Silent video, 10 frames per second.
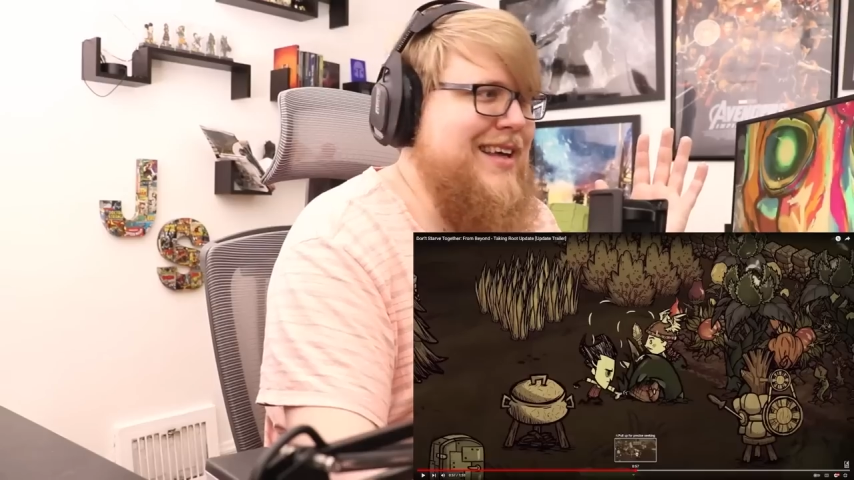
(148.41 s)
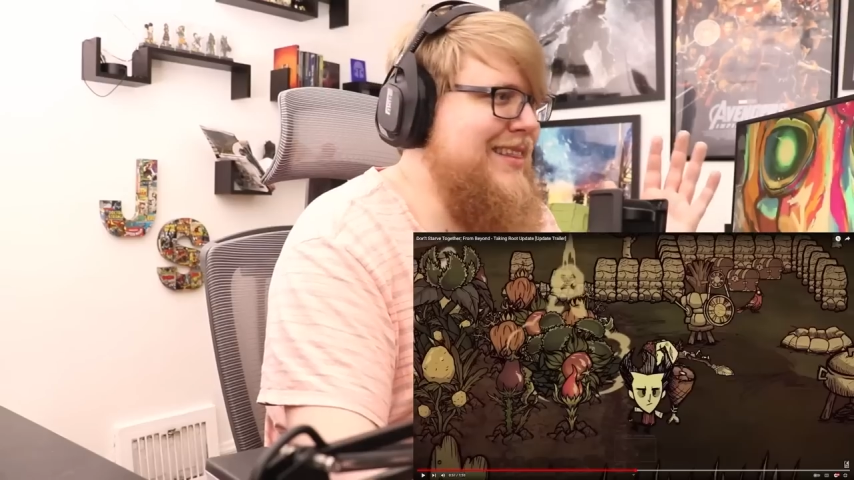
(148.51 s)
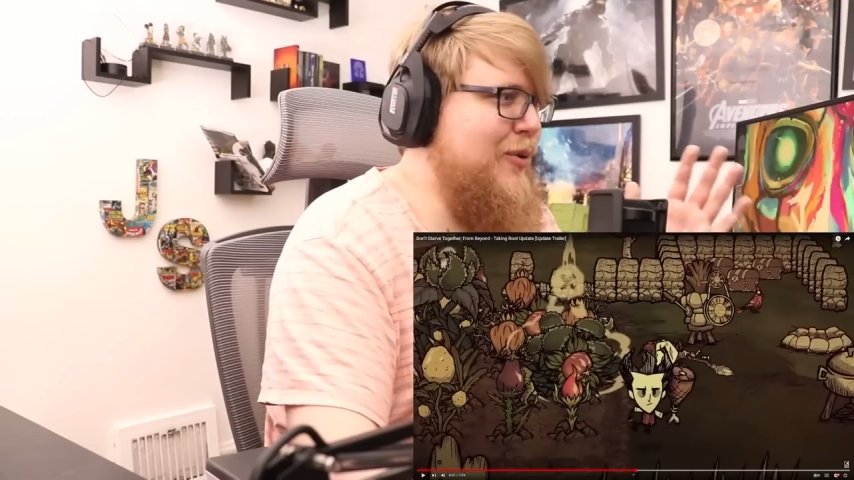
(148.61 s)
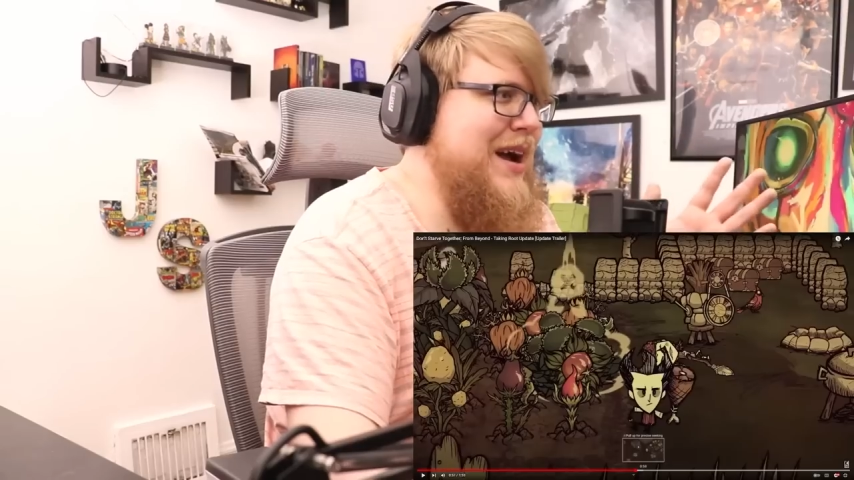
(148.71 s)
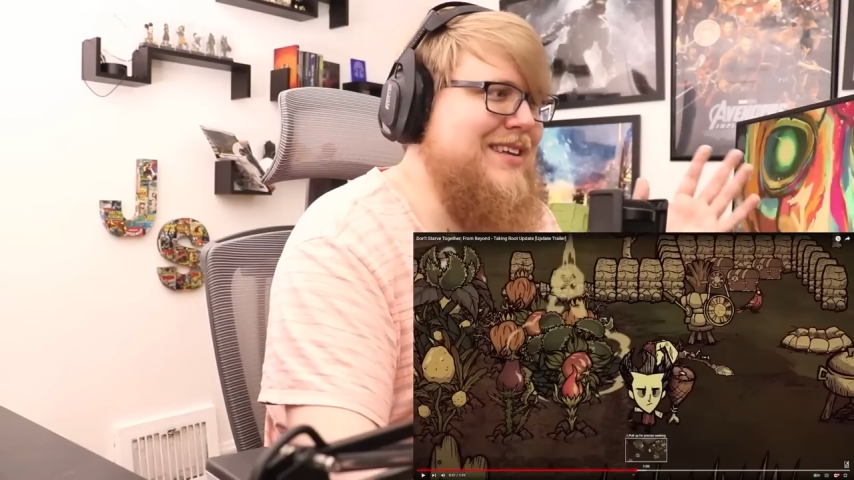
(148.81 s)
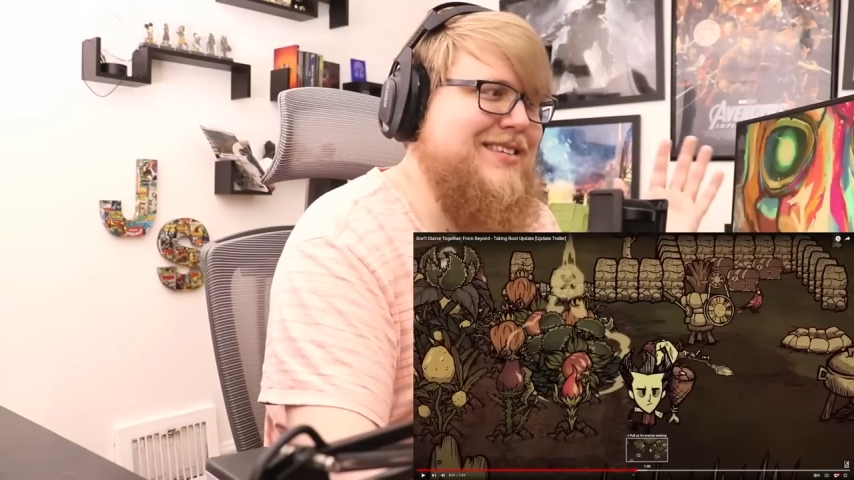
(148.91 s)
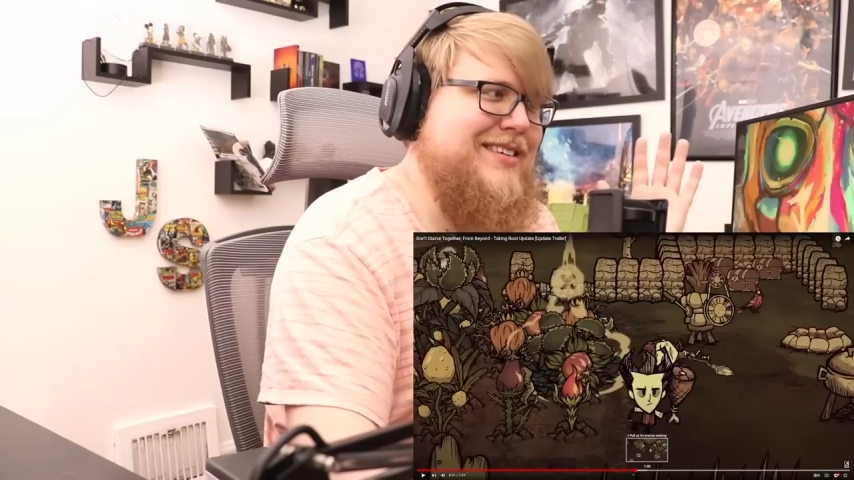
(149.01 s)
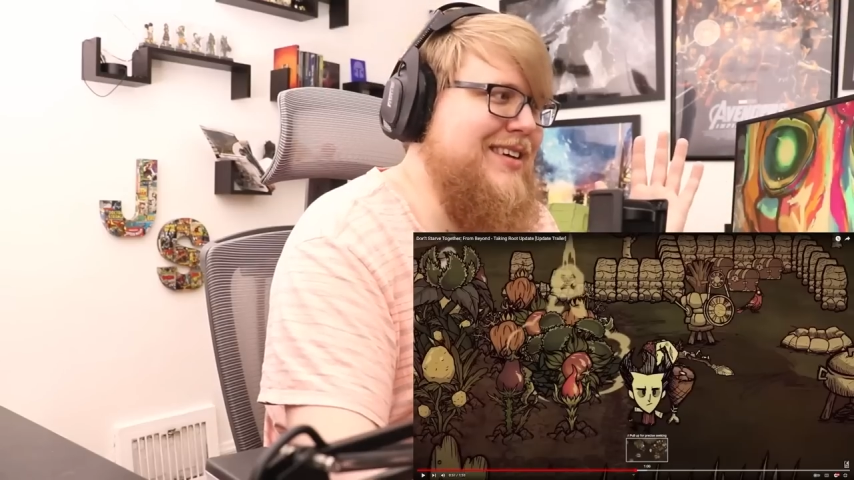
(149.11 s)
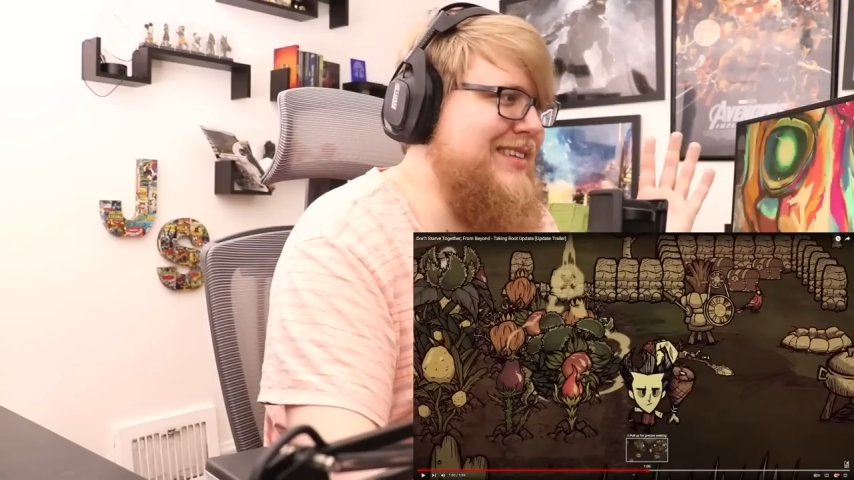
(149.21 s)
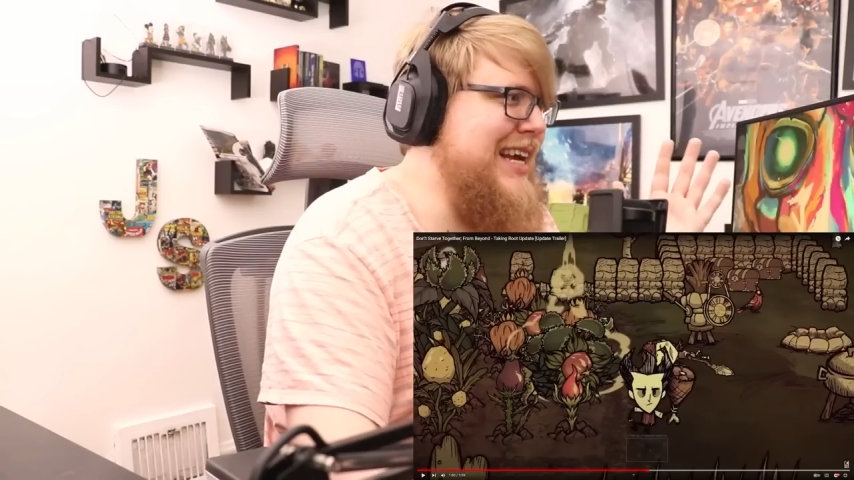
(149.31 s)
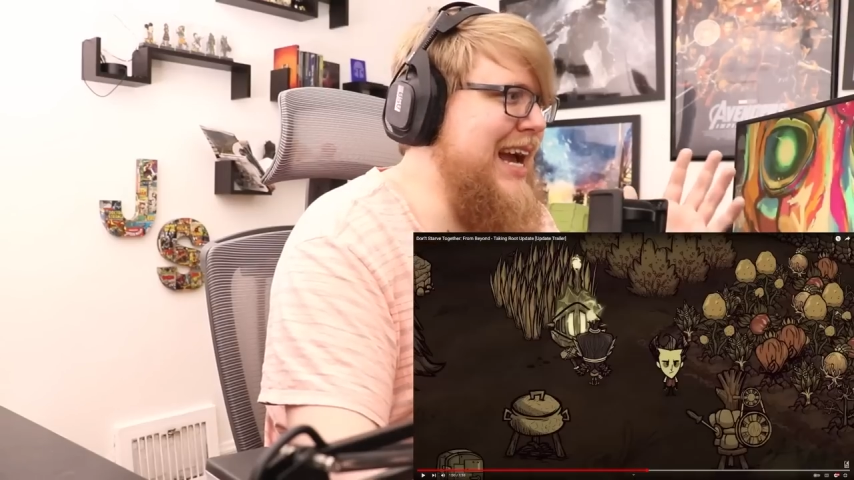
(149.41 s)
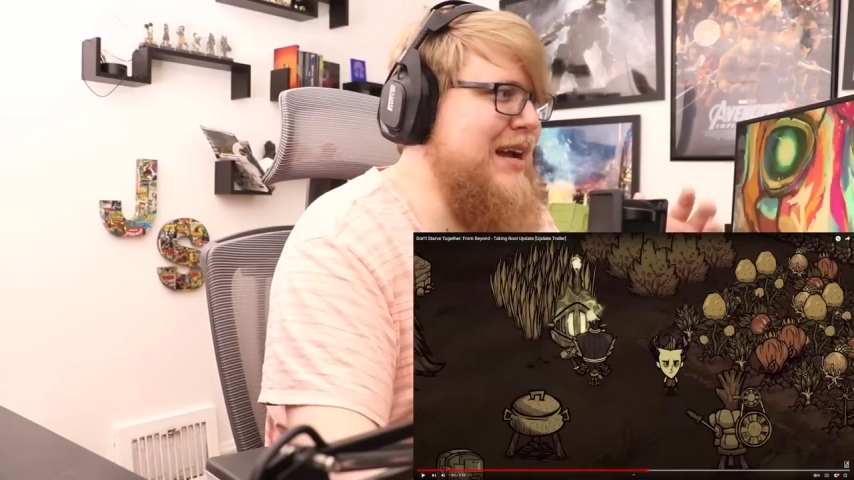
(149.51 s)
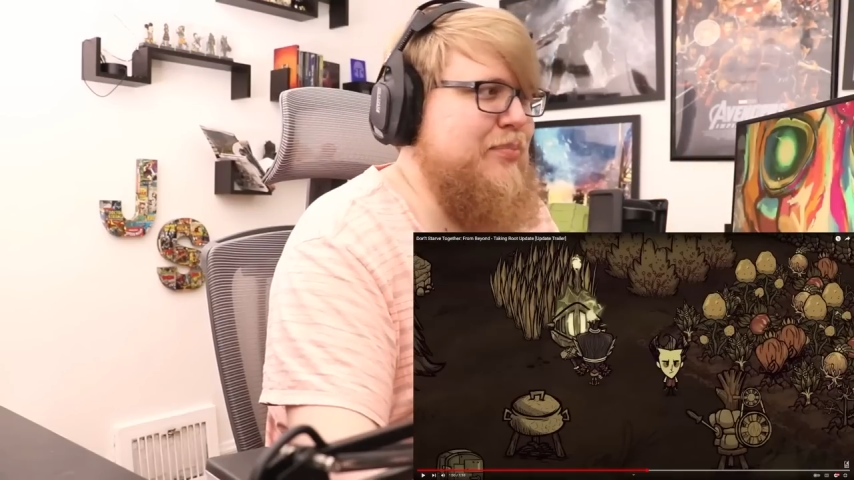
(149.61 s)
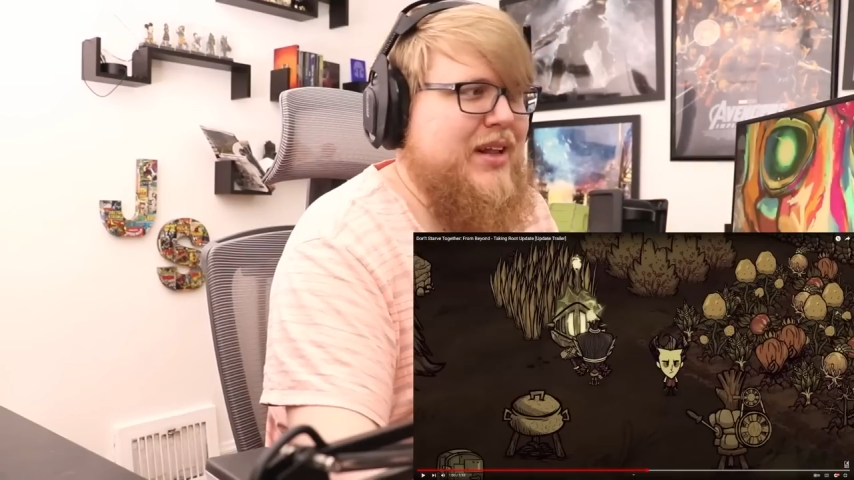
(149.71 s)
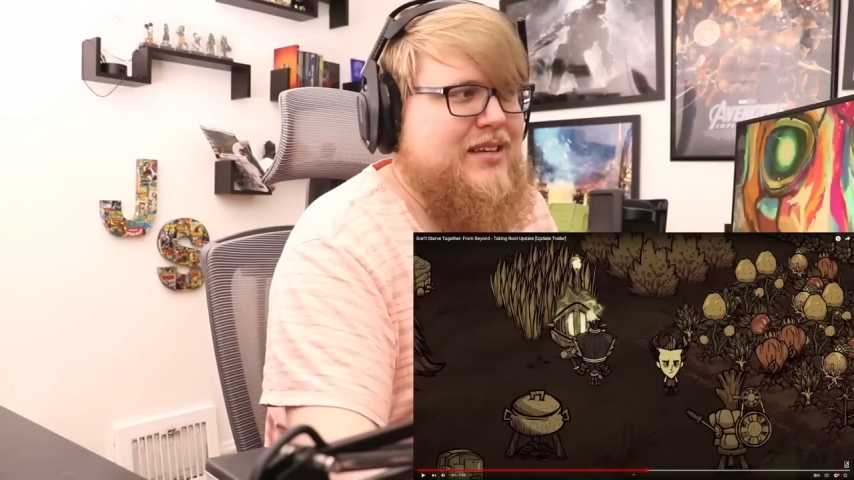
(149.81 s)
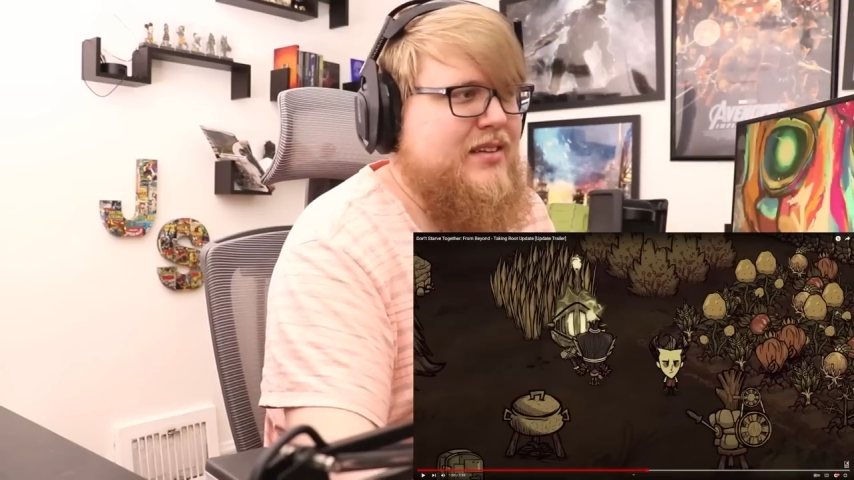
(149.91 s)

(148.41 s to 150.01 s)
the rest is just gameplay